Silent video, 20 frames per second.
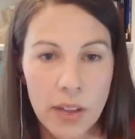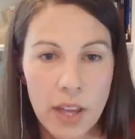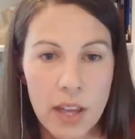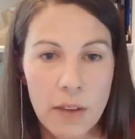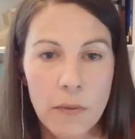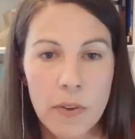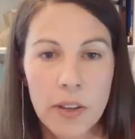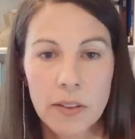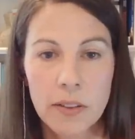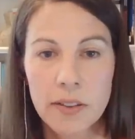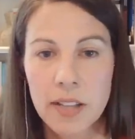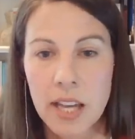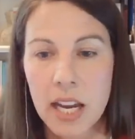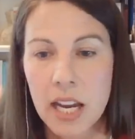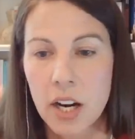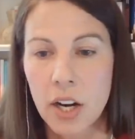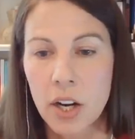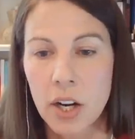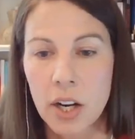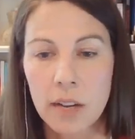They feel
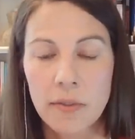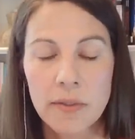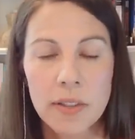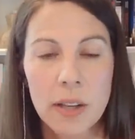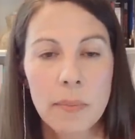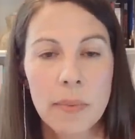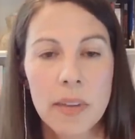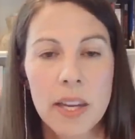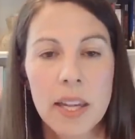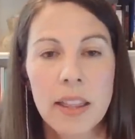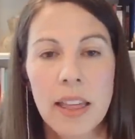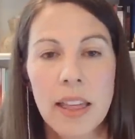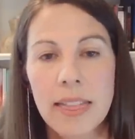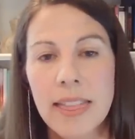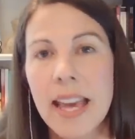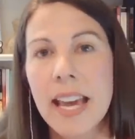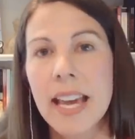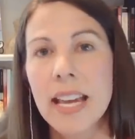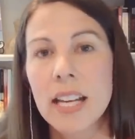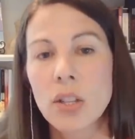scared of something
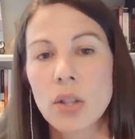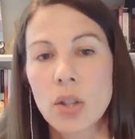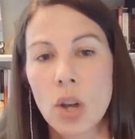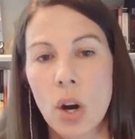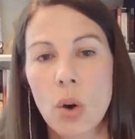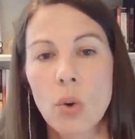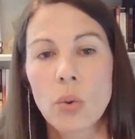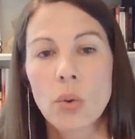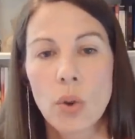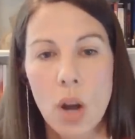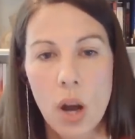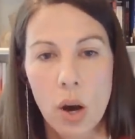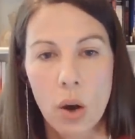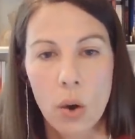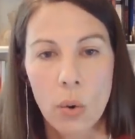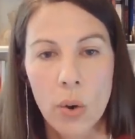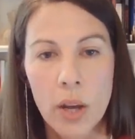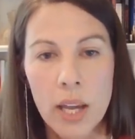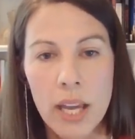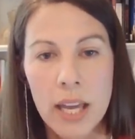that they don't
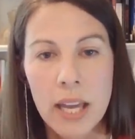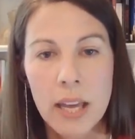know.